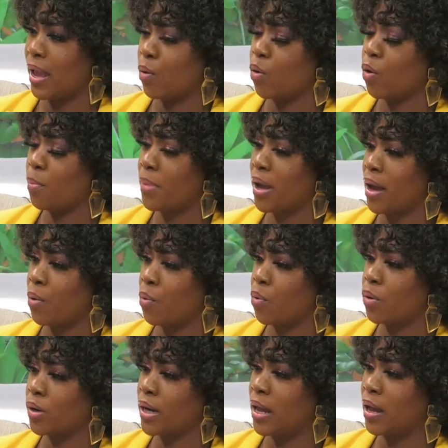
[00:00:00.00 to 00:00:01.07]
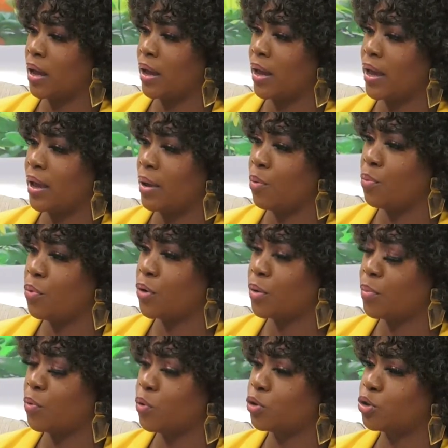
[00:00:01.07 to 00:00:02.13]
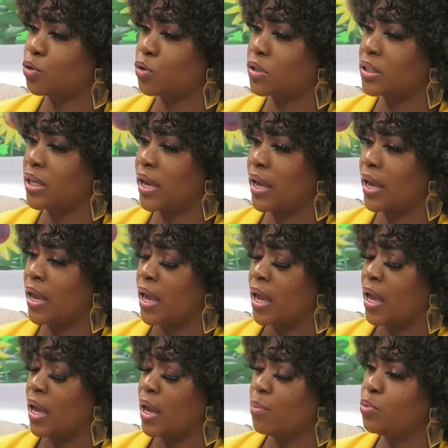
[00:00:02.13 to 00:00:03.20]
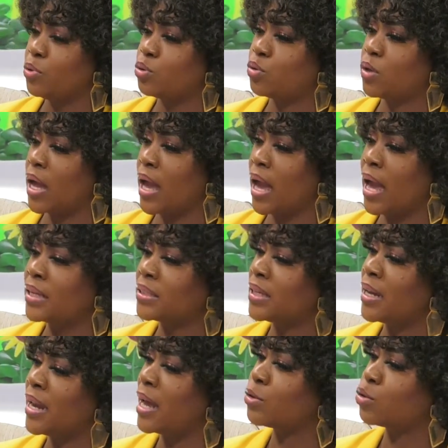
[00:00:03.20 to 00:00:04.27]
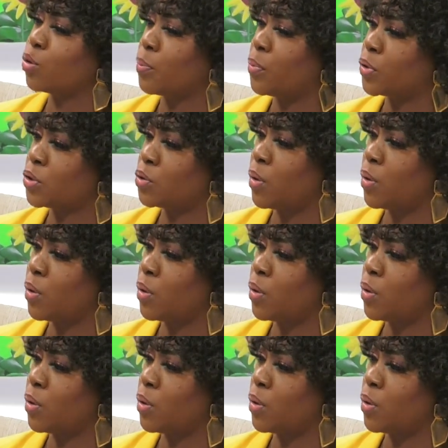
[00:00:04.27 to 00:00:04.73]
a coma, or na a book no more chore say. Ebusuya and Shadan support